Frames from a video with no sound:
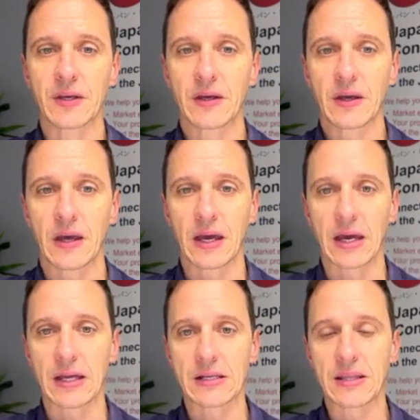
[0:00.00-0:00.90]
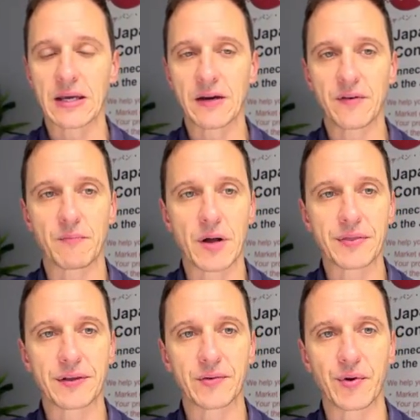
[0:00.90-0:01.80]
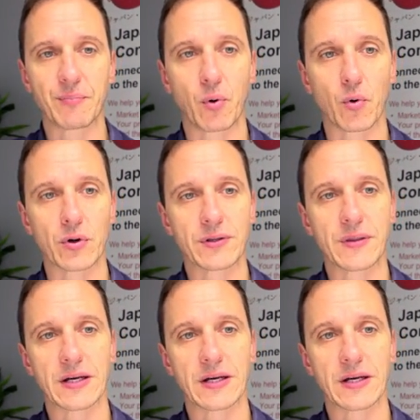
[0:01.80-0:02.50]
And they have a monthly report that is